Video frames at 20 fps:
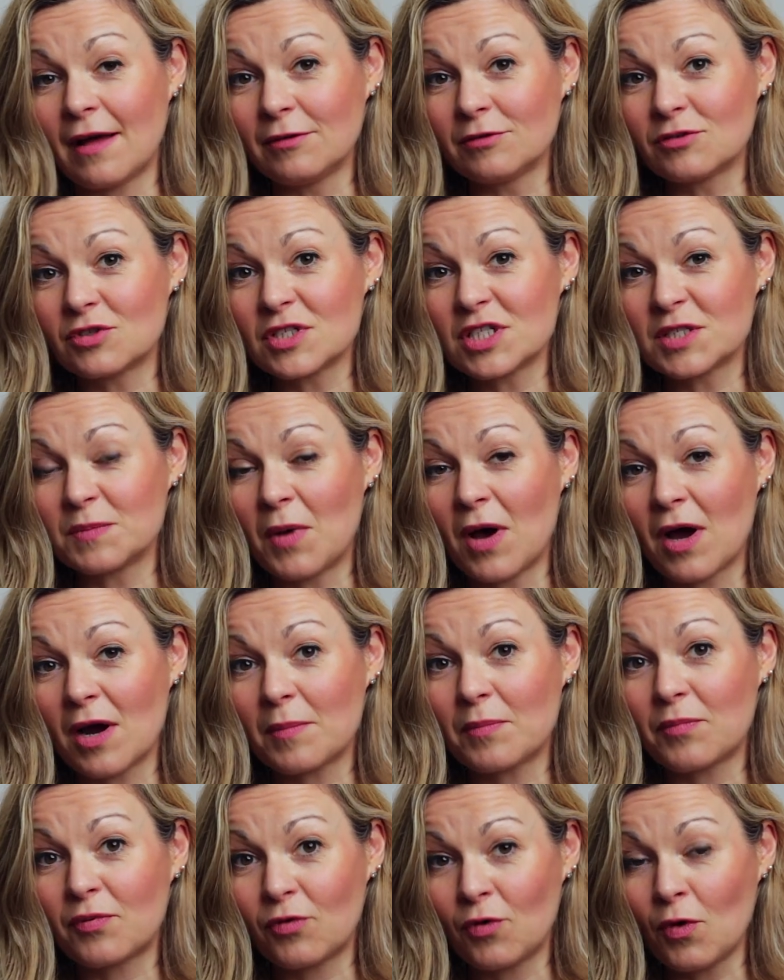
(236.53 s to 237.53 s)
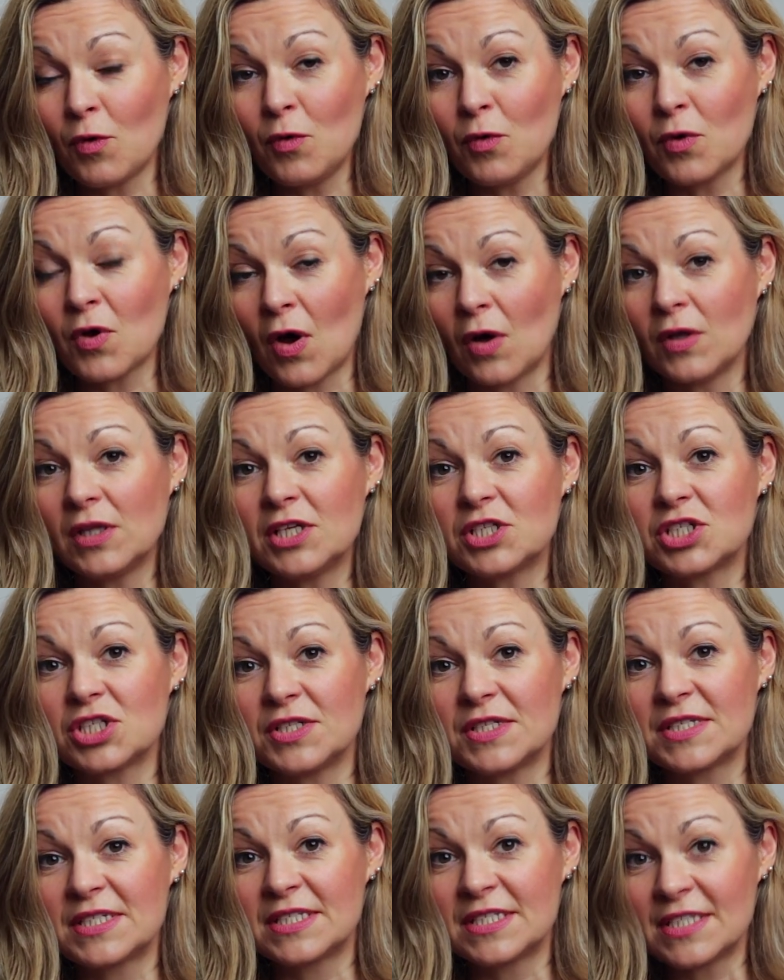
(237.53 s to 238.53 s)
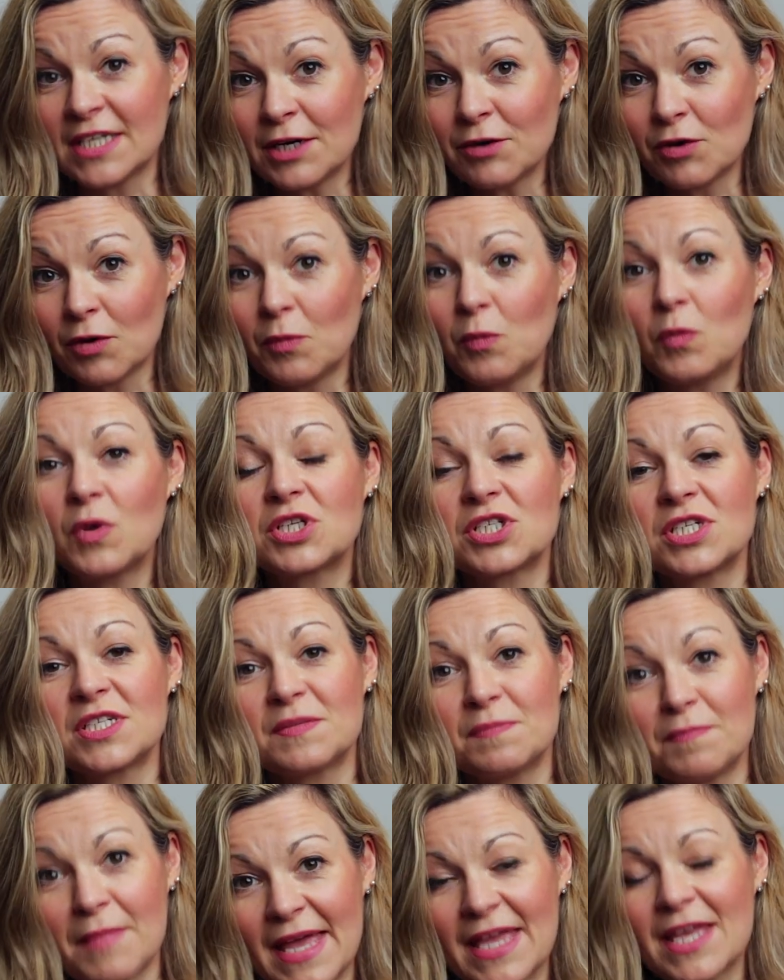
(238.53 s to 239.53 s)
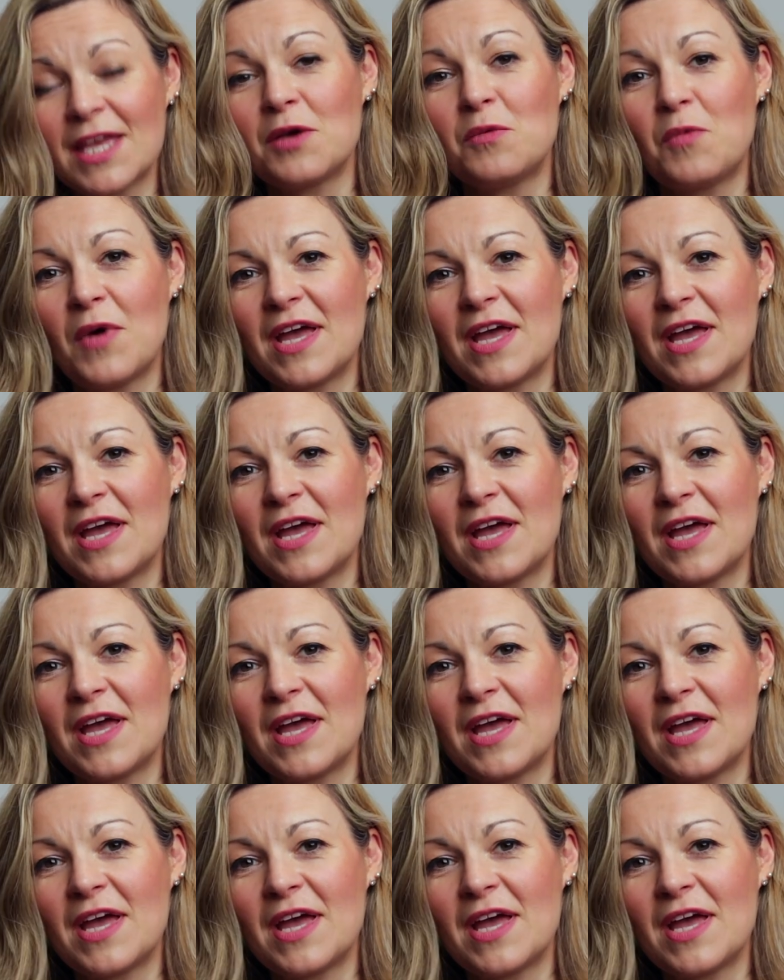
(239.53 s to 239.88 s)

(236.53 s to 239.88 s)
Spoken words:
Ultra Smart Pro Collagen Serum, which is making